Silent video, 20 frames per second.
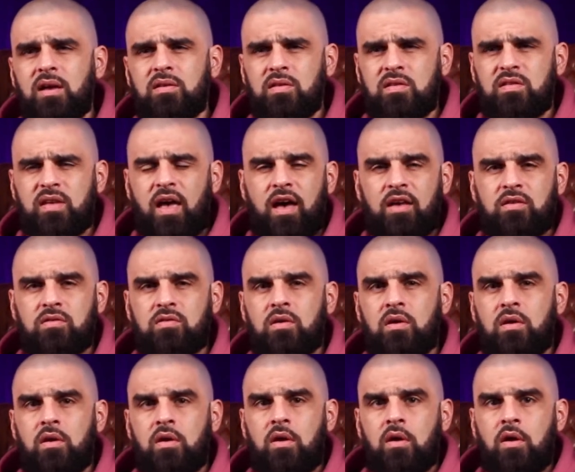else's ass.
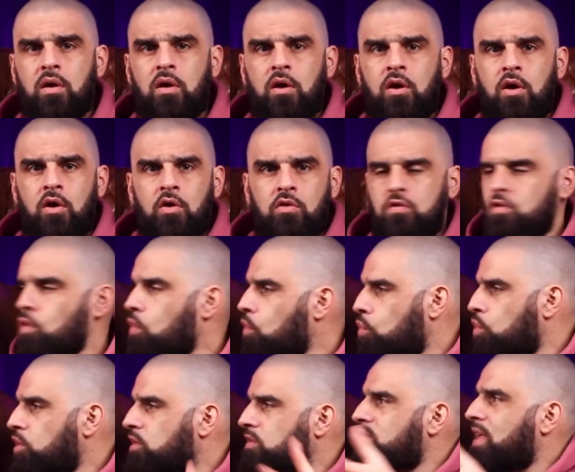So
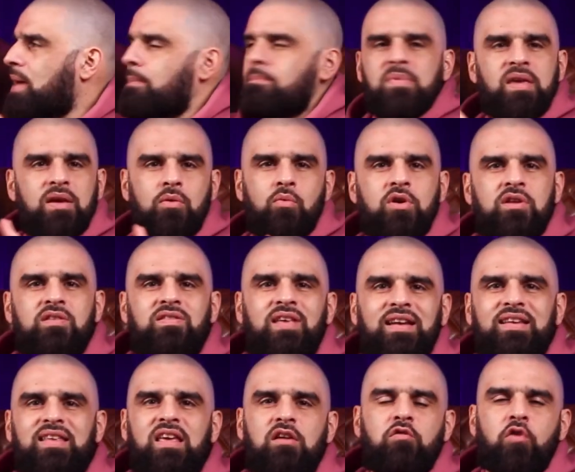what does that mean? What does
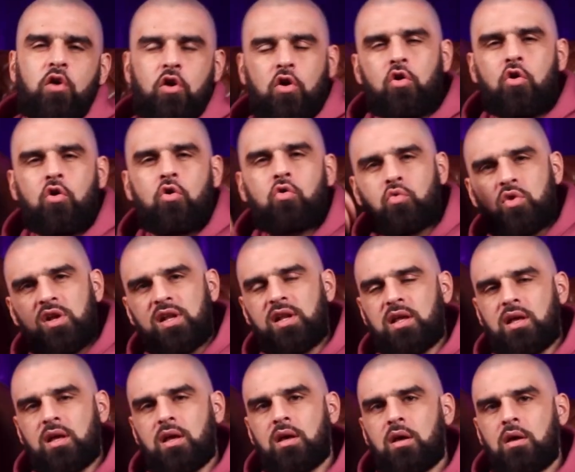that give her,
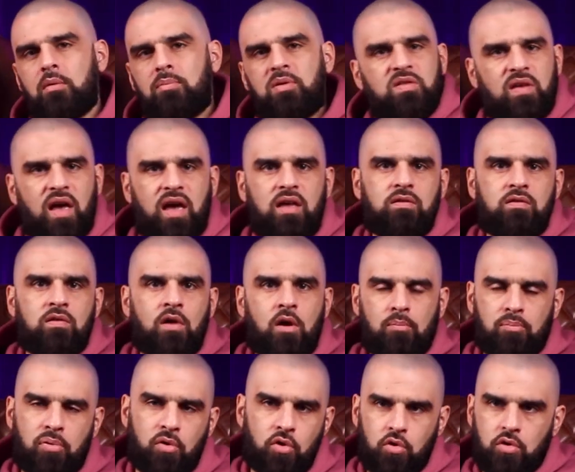really, besides
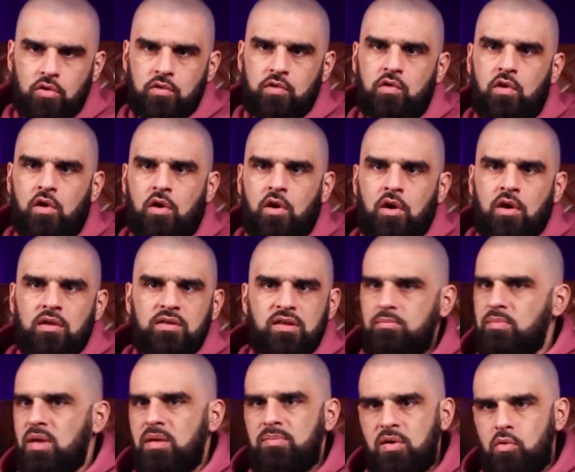pearls that
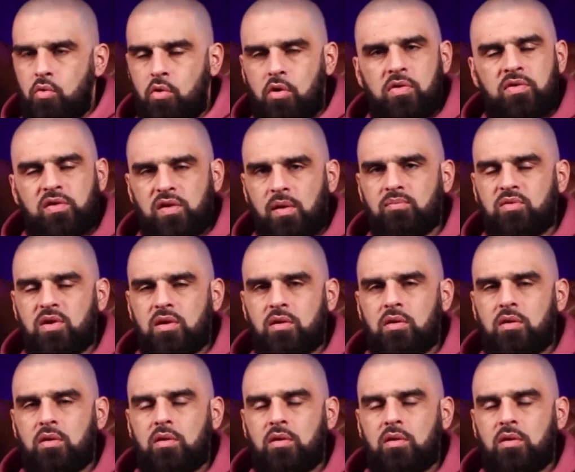may be worth something